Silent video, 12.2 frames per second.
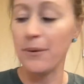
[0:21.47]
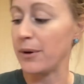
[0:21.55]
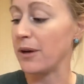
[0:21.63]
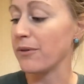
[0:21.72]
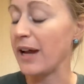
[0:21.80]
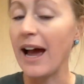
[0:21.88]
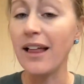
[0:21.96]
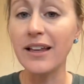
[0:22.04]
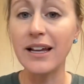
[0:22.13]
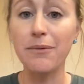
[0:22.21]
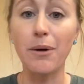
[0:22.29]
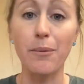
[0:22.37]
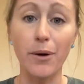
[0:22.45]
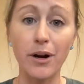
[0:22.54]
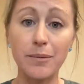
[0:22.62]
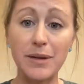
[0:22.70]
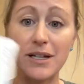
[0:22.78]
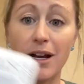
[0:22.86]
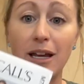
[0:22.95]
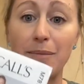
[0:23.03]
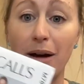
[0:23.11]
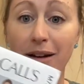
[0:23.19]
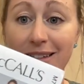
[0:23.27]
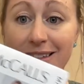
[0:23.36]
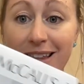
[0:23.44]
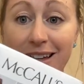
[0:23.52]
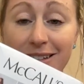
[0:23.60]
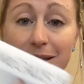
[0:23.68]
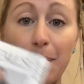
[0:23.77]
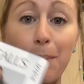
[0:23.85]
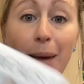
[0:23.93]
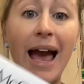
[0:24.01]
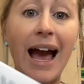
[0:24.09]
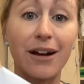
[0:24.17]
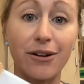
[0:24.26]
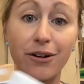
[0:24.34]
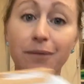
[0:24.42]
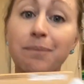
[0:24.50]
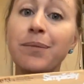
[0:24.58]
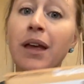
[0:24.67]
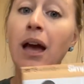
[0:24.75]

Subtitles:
But in reality, what we're going to be talking about is this, pattern.